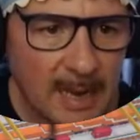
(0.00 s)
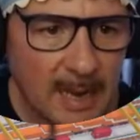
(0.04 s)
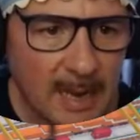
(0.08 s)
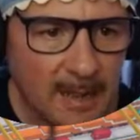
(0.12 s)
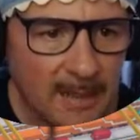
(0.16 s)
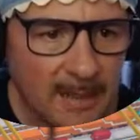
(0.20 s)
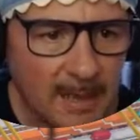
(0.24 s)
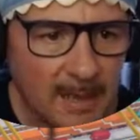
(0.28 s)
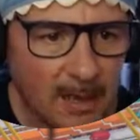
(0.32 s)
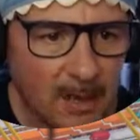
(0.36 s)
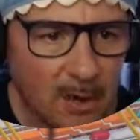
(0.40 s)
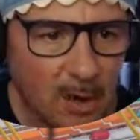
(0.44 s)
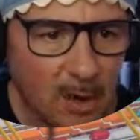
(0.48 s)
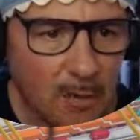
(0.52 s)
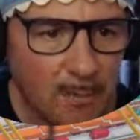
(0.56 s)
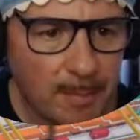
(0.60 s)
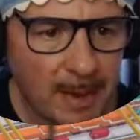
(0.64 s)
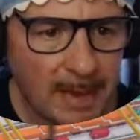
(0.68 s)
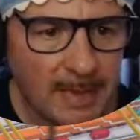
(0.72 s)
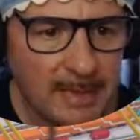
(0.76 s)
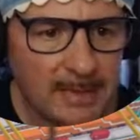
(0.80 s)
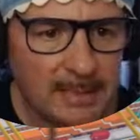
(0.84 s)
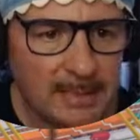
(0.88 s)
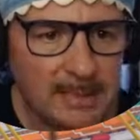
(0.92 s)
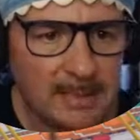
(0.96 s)
and then go
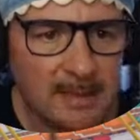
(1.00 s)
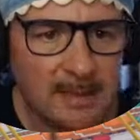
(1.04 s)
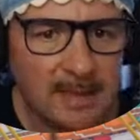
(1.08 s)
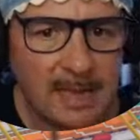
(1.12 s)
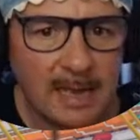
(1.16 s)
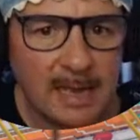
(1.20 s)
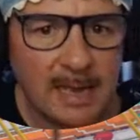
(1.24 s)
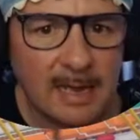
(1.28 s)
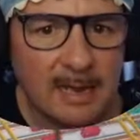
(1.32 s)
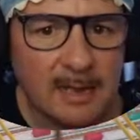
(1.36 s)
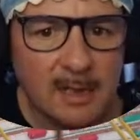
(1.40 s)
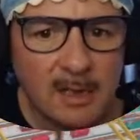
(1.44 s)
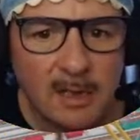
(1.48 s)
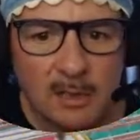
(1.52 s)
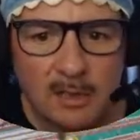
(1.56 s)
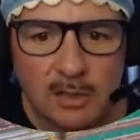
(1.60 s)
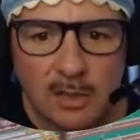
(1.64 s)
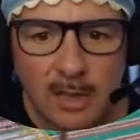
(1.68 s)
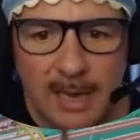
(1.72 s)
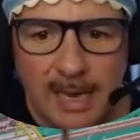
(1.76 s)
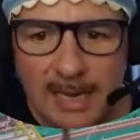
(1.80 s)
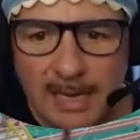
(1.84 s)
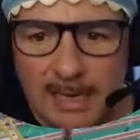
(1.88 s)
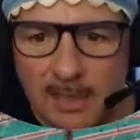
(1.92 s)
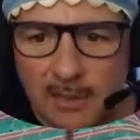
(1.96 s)
back into there.
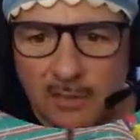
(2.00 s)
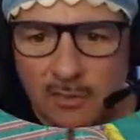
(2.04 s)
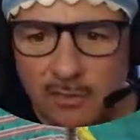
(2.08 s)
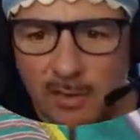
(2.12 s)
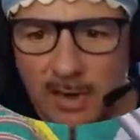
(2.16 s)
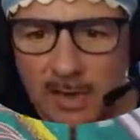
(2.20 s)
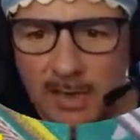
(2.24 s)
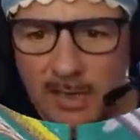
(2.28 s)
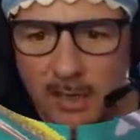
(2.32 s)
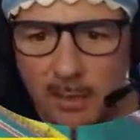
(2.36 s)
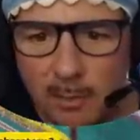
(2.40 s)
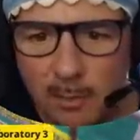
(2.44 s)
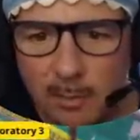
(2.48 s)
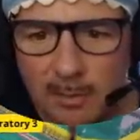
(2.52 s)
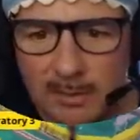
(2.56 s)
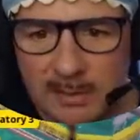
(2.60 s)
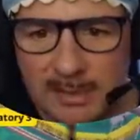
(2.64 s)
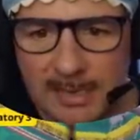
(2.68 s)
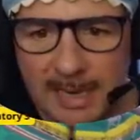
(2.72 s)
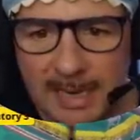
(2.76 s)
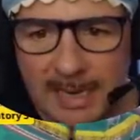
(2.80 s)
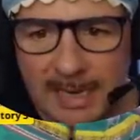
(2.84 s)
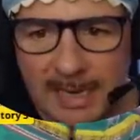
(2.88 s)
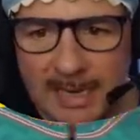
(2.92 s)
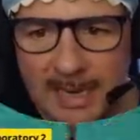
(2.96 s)
So any train who wants
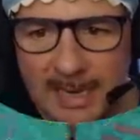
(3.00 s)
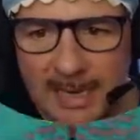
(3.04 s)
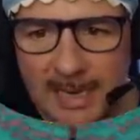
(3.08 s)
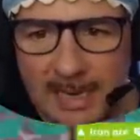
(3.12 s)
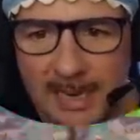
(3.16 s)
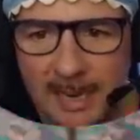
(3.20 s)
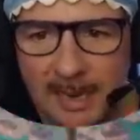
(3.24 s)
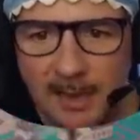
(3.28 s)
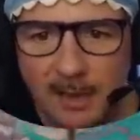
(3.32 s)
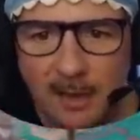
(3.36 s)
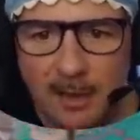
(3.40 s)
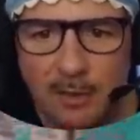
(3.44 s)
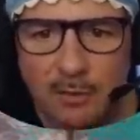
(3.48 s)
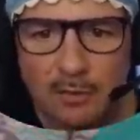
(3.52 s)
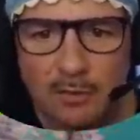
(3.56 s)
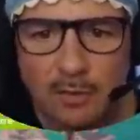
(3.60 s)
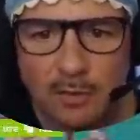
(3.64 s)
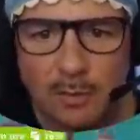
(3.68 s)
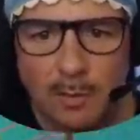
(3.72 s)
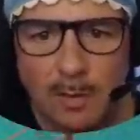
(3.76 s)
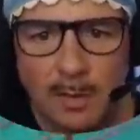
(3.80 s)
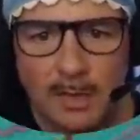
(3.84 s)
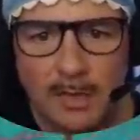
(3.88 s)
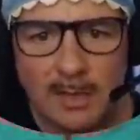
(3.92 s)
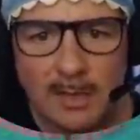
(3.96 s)
to get here and go to
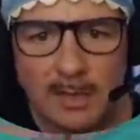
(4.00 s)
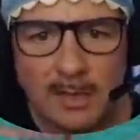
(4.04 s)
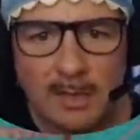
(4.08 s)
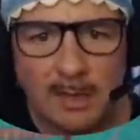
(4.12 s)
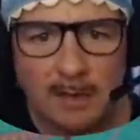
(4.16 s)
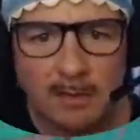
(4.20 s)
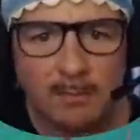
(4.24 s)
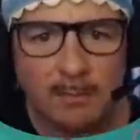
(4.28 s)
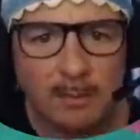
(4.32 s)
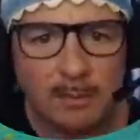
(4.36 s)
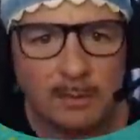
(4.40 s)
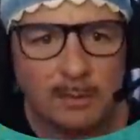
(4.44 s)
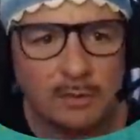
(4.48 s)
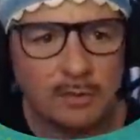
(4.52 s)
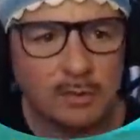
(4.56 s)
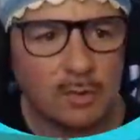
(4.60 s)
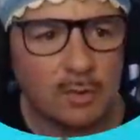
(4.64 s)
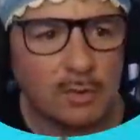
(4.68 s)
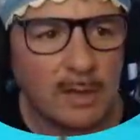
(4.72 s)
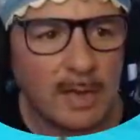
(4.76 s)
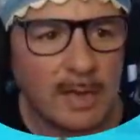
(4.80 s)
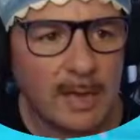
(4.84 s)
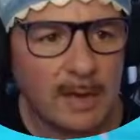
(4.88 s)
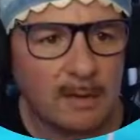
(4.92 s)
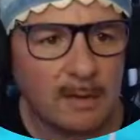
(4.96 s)
one of the
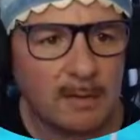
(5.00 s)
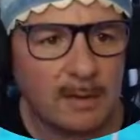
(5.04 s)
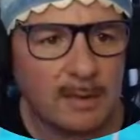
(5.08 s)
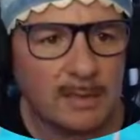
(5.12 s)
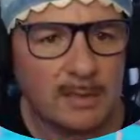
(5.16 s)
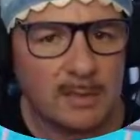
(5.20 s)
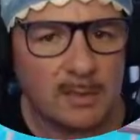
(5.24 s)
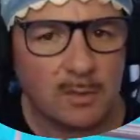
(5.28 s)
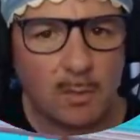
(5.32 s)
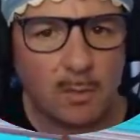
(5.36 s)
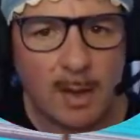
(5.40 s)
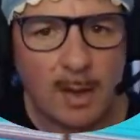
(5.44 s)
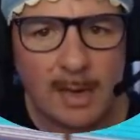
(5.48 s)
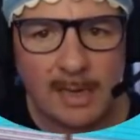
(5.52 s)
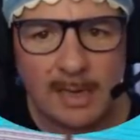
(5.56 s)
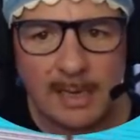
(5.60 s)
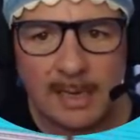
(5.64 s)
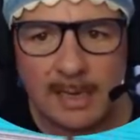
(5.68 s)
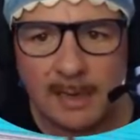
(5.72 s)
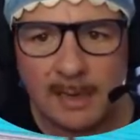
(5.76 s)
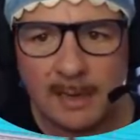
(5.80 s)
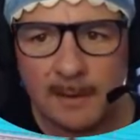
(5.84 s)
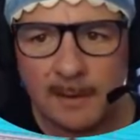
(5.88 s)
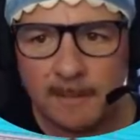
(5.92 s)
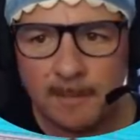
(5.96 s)
original areas,
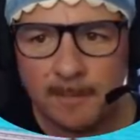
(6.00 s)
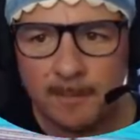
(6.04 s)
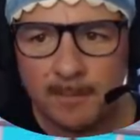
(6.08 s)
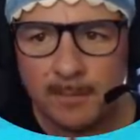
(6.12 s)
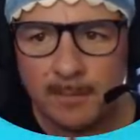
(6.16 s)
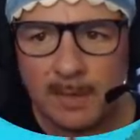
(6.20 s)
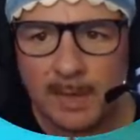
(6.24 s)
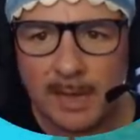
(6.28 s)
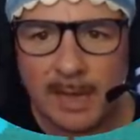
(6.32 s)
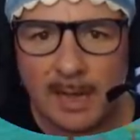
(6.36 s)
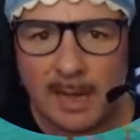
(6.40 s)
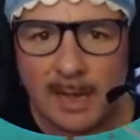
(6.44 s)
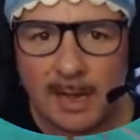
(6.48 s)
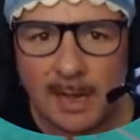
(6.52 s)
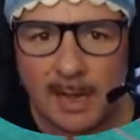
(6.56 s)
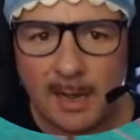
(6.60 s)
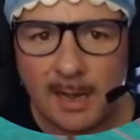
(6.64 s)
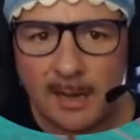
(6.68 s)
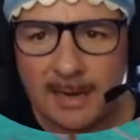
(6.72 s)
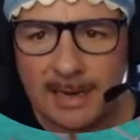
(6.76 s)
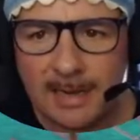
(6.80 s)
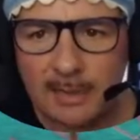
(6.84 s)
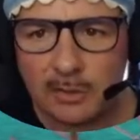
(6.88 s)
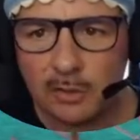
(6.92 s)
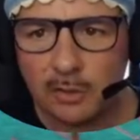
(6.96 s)
Gwalia
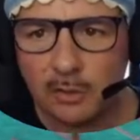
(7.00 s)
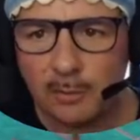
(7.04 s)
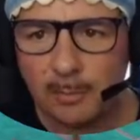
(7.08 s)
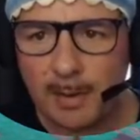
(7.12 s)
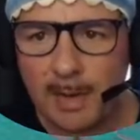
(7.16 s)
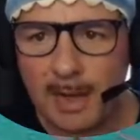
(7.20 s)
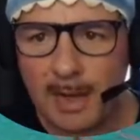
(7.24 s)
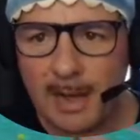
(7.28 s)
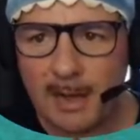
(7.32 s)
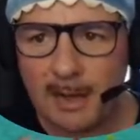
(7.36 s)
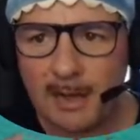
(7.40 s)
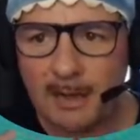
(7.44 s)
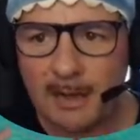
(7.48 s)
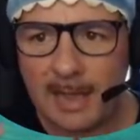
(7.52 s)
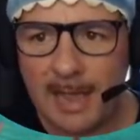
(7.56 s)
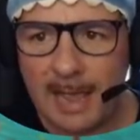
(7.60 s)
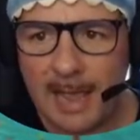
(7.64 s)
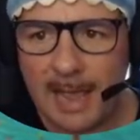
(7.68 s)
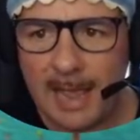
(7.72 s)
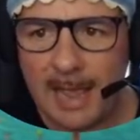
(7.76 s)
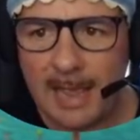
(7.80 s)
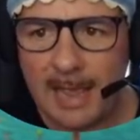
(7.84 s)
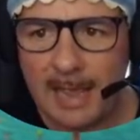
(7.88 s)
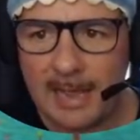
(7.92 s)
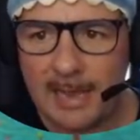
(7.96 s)
National Park
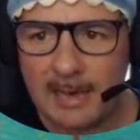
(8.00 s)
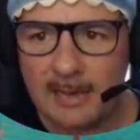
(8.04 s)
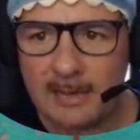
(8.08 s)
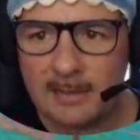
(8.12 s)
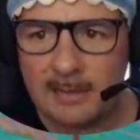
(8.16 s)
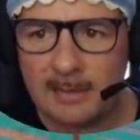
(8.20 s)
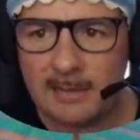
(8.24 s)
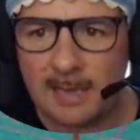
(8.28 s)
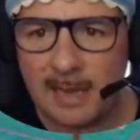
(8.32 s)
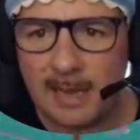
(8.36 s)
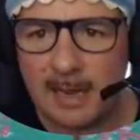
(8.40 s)
and